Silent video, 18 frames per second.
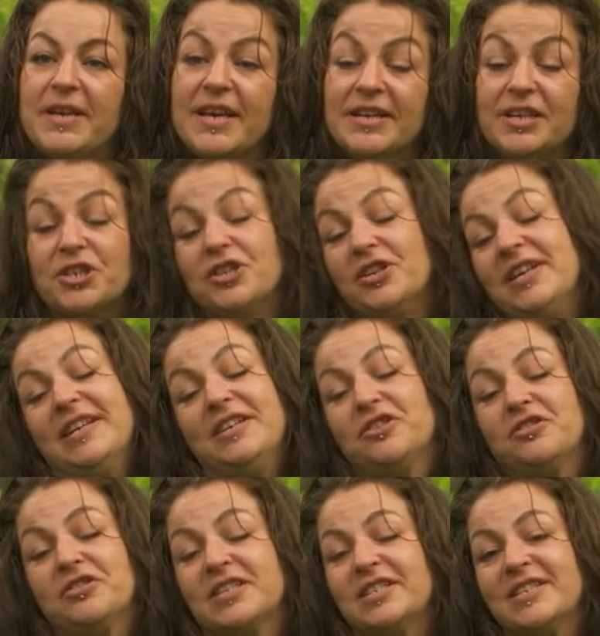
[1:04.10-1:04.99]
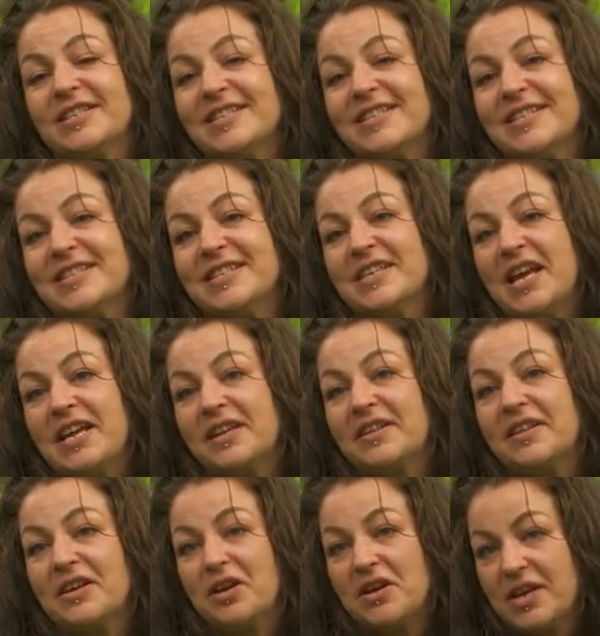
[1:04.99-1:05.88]
in interested in
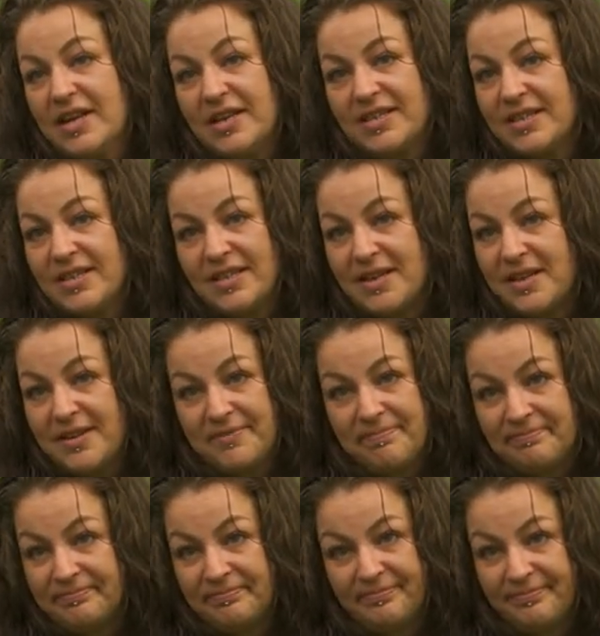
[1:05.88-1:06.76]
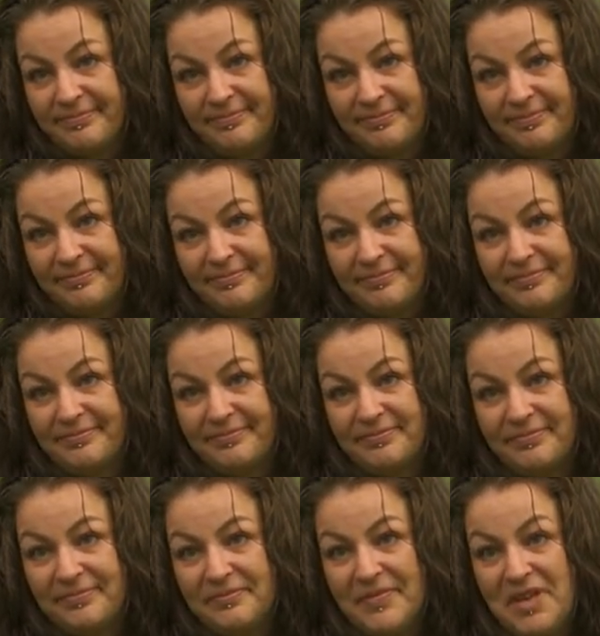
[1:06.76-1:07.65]
anything I had to say.
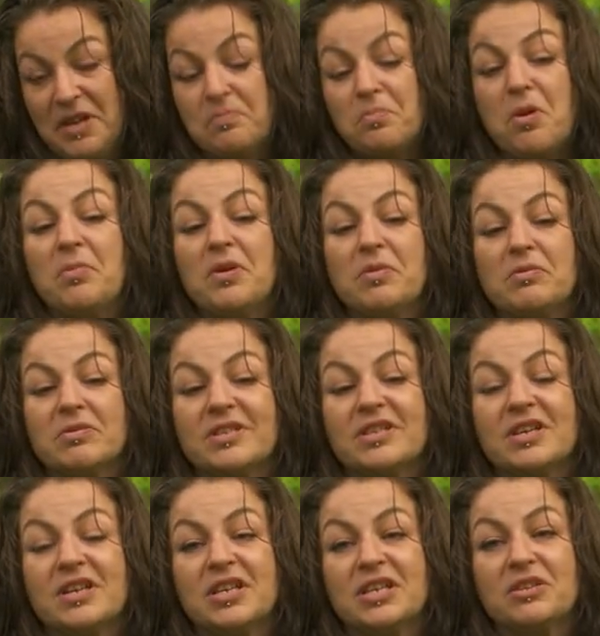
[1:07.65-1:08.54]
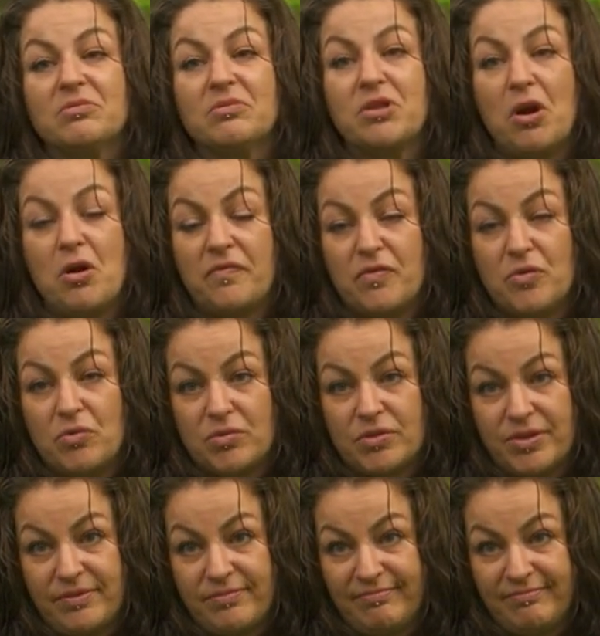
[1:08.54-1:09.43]
He'd probably want to turn it into a golf course.